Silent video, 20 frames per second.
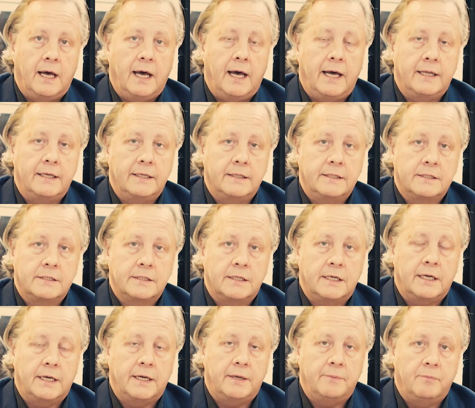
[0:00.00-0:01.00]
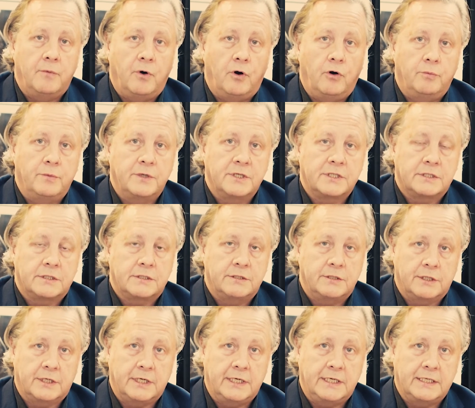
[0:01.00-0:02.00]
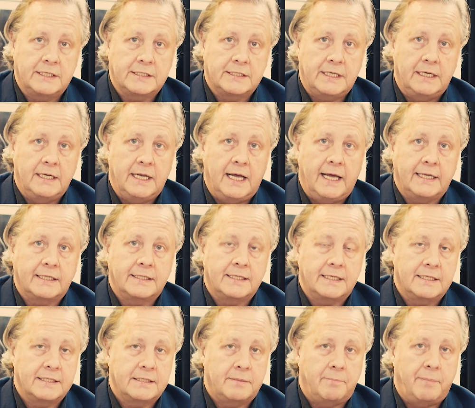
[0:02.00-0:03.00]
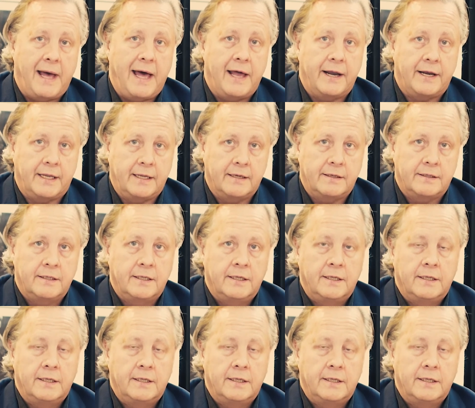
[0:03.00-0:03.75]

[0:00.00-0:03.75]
and um, almost to a great extent acting as a barrier